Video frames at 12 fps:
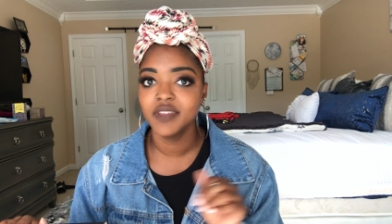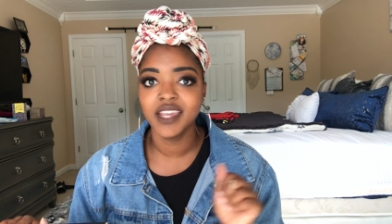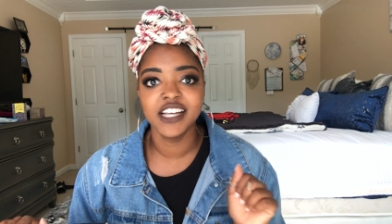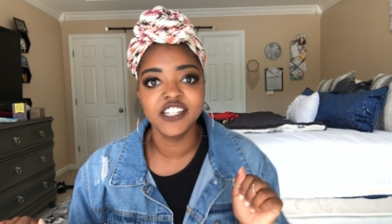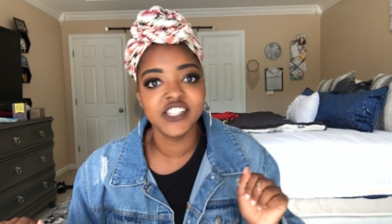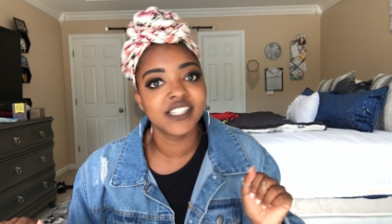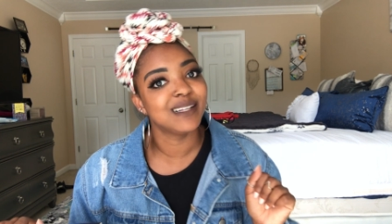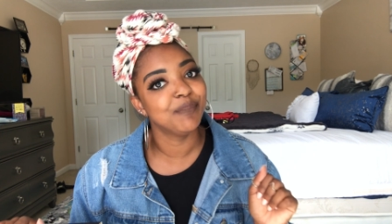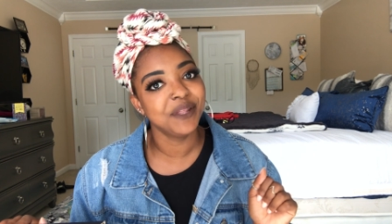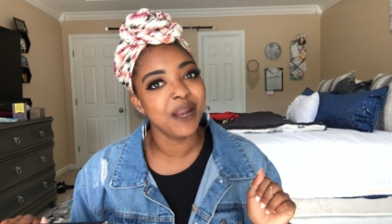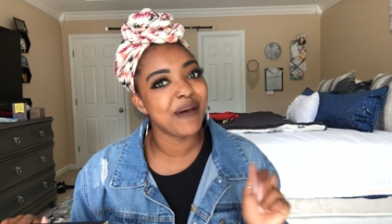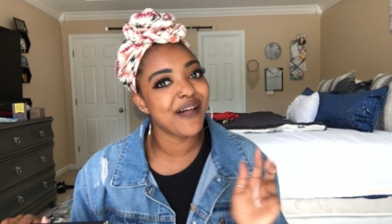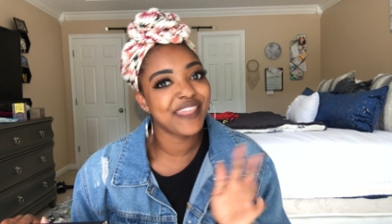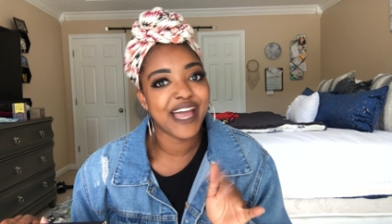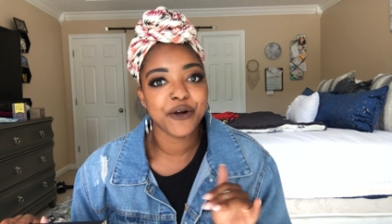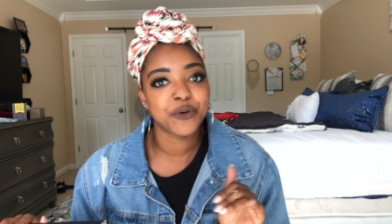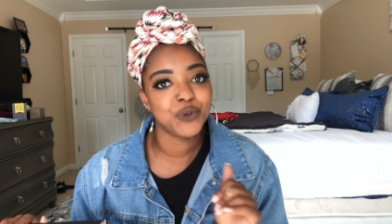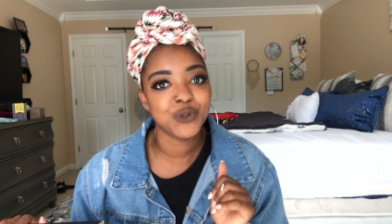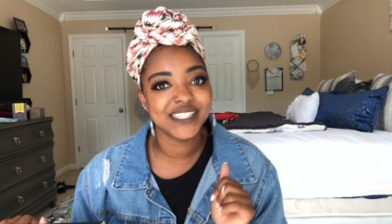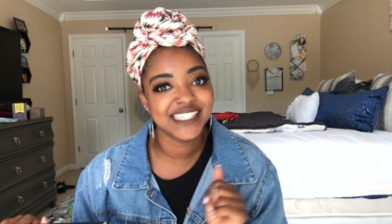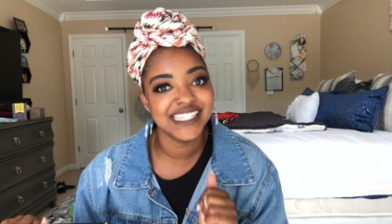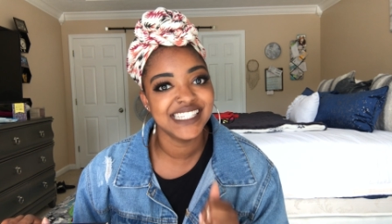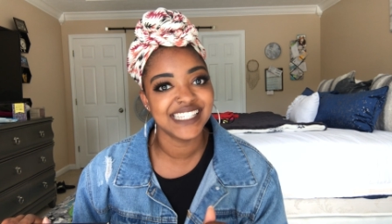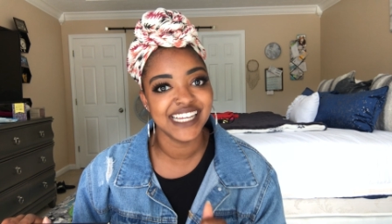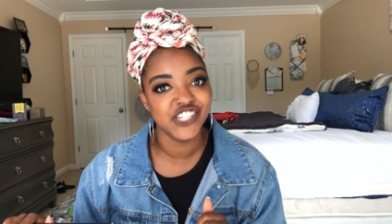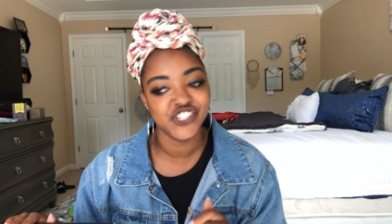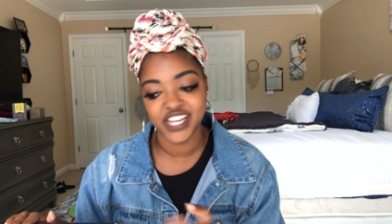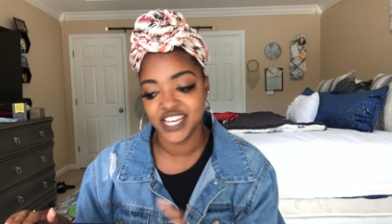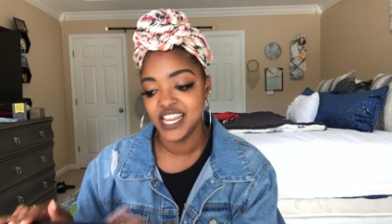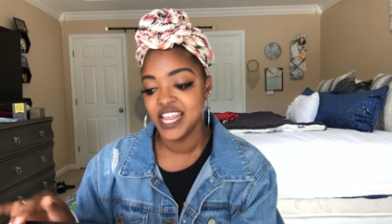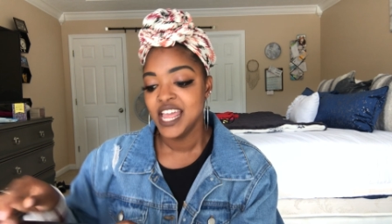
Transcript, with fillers: It's just something about that cool sensation.